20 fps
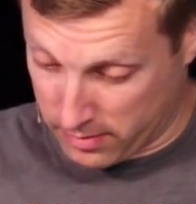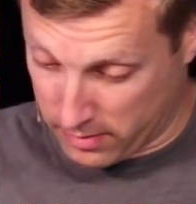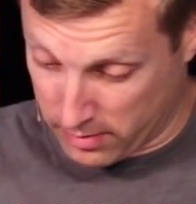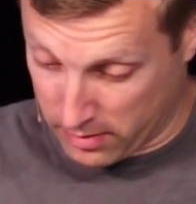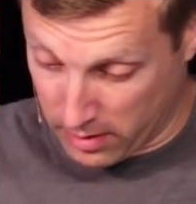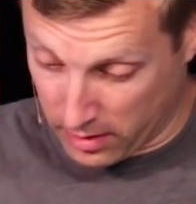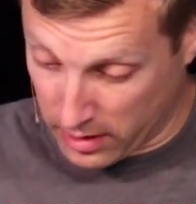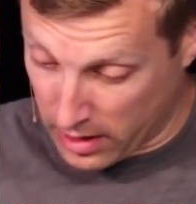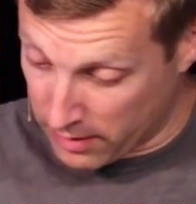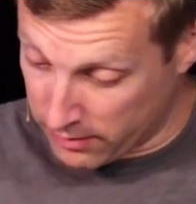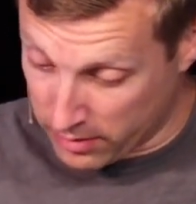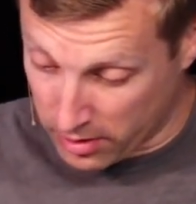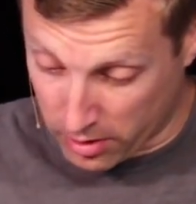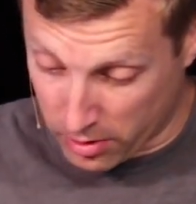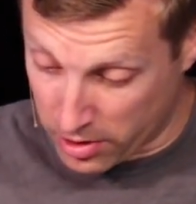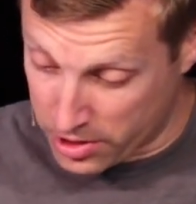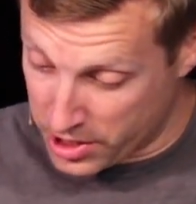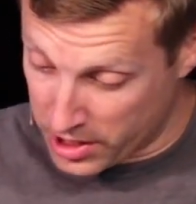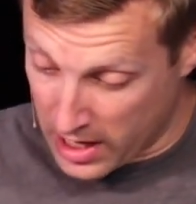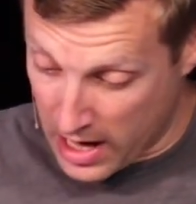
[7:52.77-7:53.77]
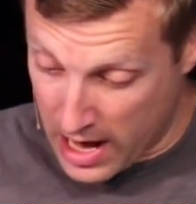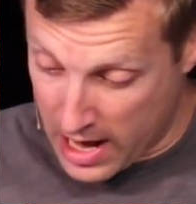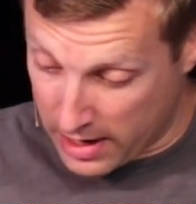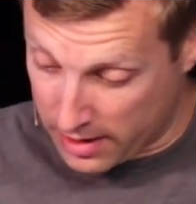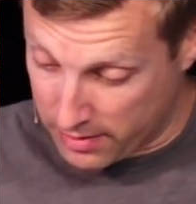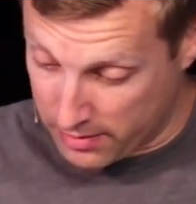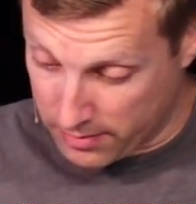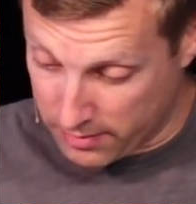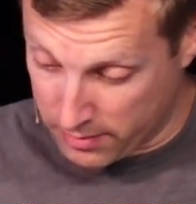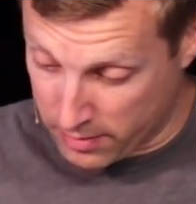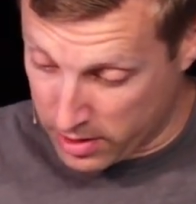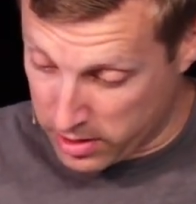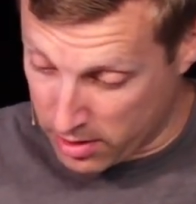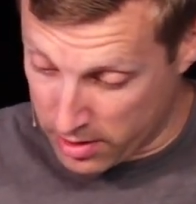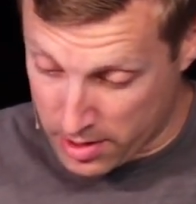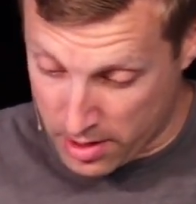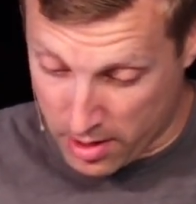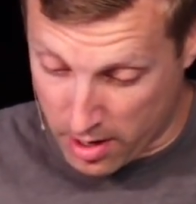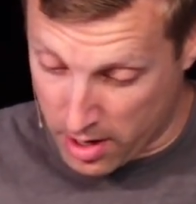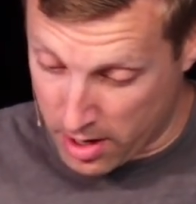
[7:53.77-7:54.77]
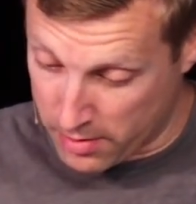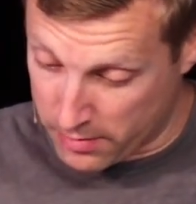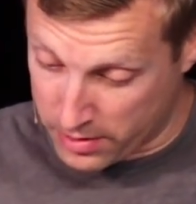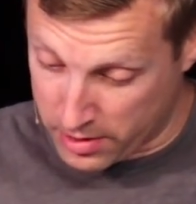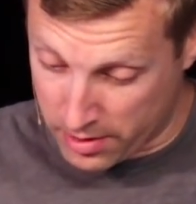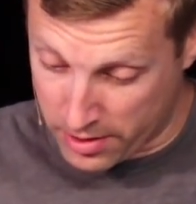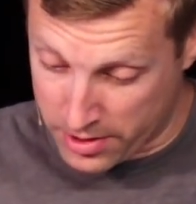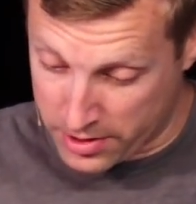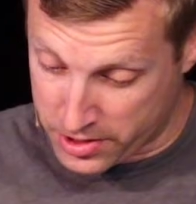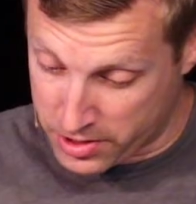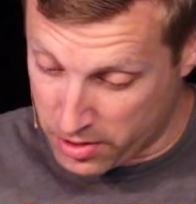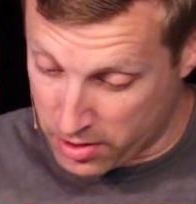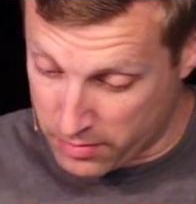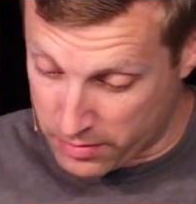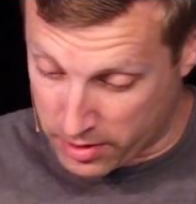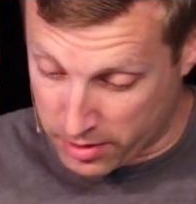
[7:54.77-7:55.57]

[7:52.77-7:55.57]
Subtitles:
the love of the Lord your God, with all your heart, with all your soul,